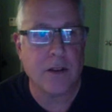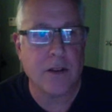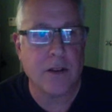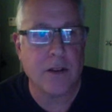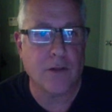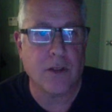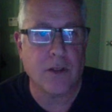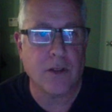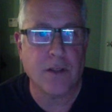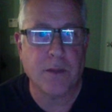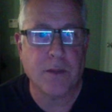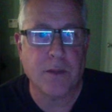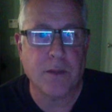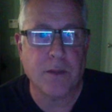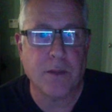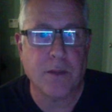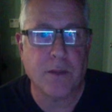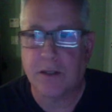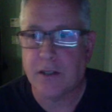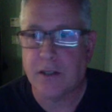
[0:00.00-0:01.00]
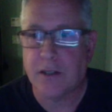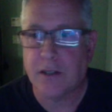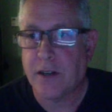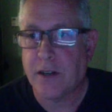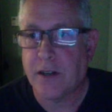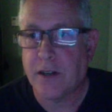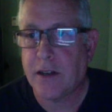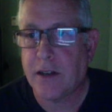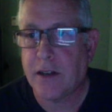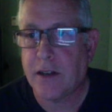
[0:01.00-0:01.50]
that's my thoughts there.
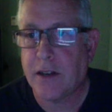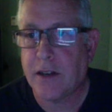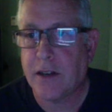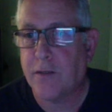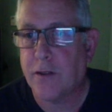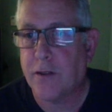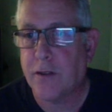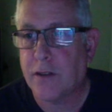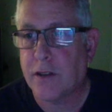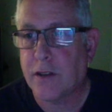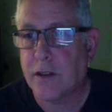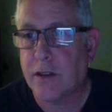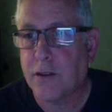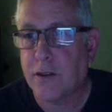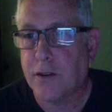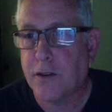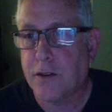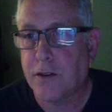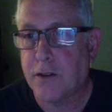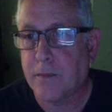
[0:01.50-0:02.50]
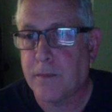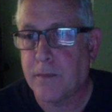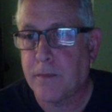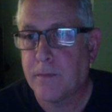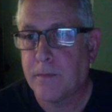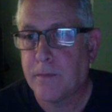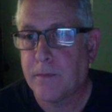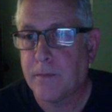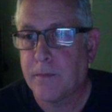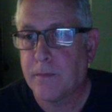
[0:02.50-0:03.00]
And if you look at Ethereum,
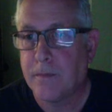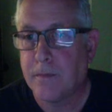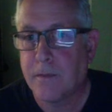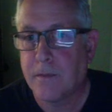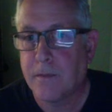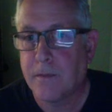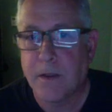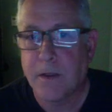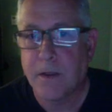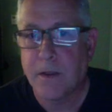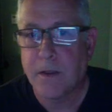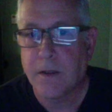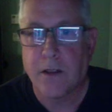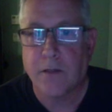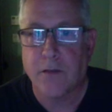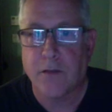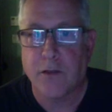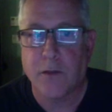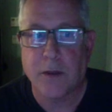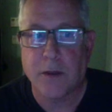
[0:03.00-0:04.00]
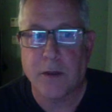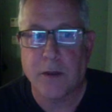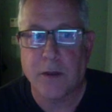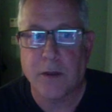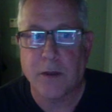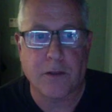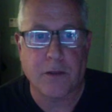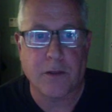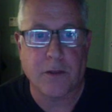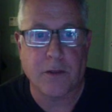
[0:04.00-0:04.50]
if you go back to
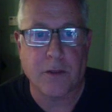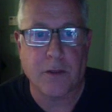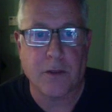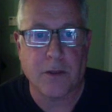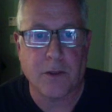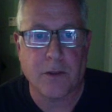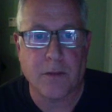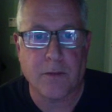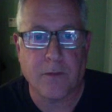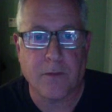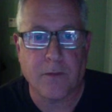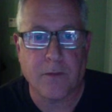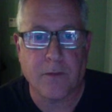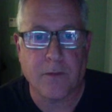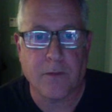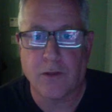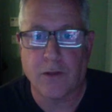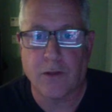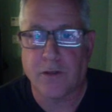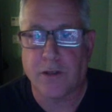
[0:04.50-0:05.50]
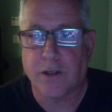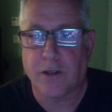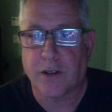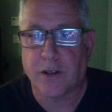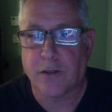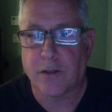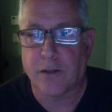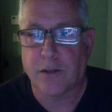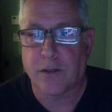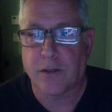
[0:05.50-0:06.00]
Ethereum follows very
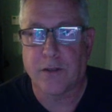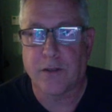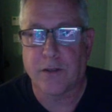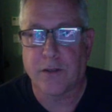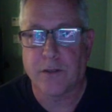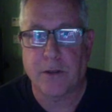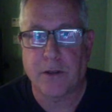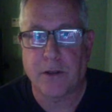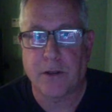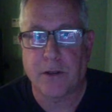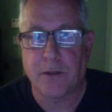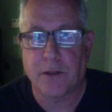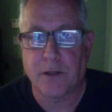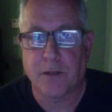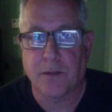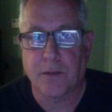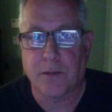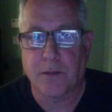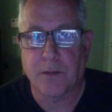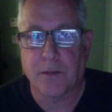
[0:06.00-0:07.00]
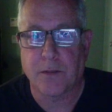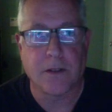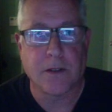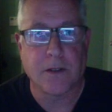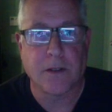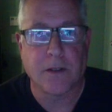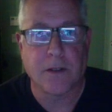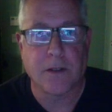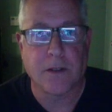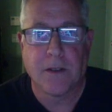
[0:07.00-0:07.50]
closely what Bitcoin has been doing.
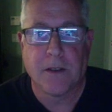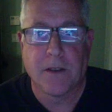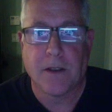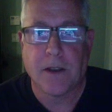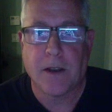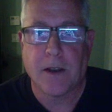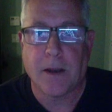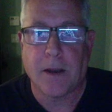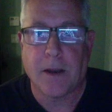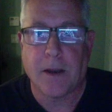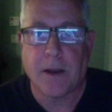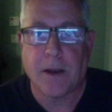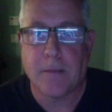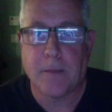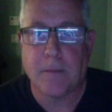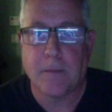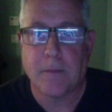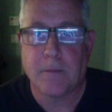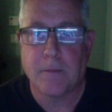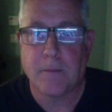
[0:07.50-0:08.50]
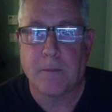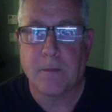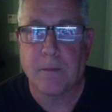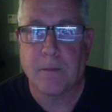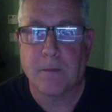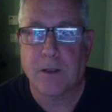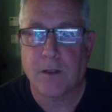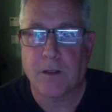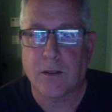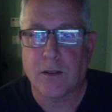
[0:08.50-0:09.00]

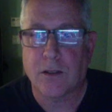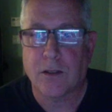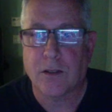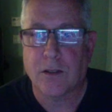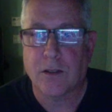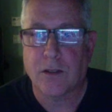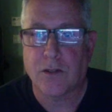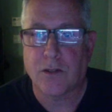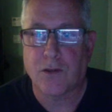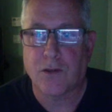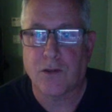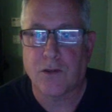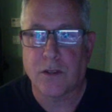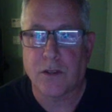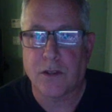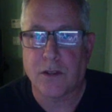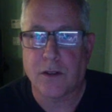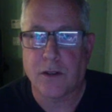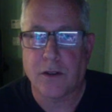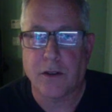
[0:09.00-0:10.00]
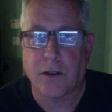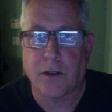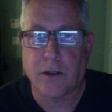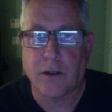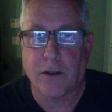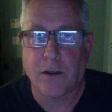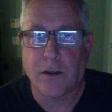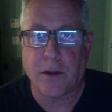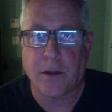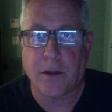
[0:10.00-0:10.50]
Let's just zoom this out here a little
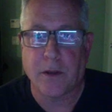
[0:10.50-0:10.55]
bit,